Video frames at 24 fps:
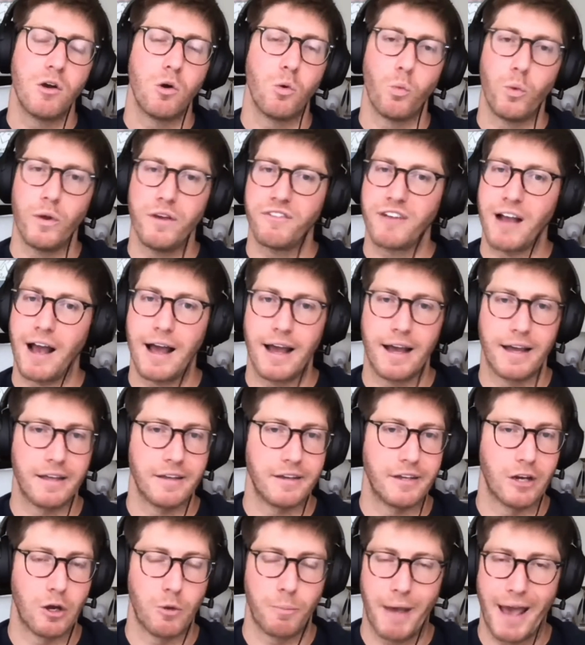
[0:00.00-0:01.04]
We've got,
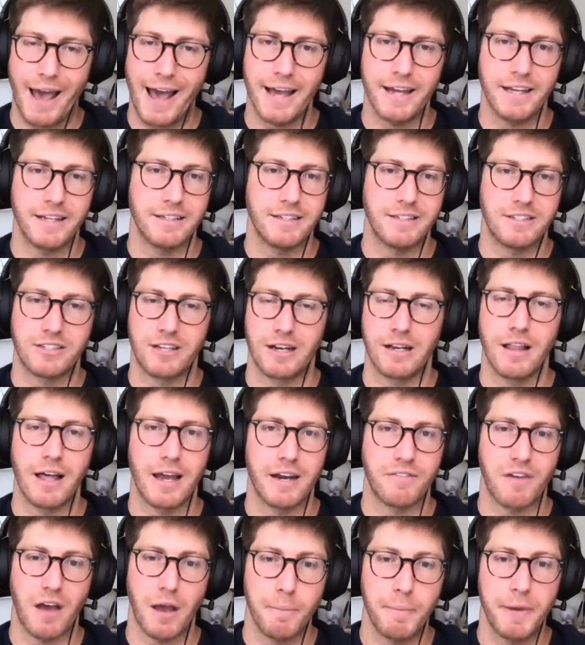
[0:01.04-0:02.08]
patents and a lot
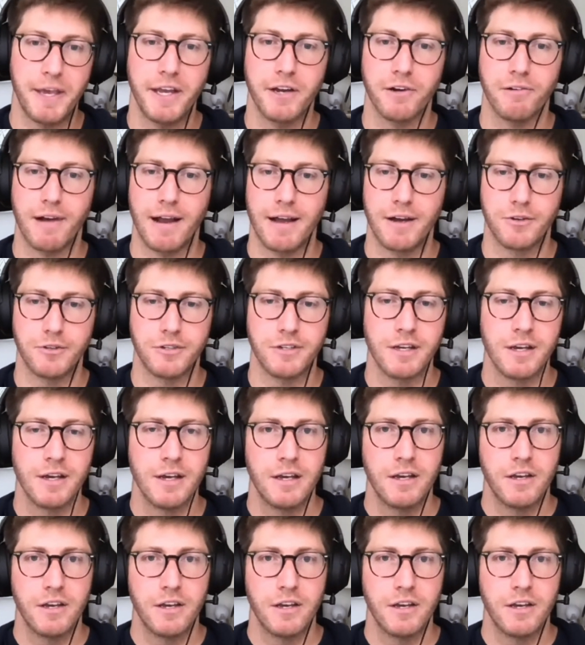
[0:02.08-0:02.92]
of IP around.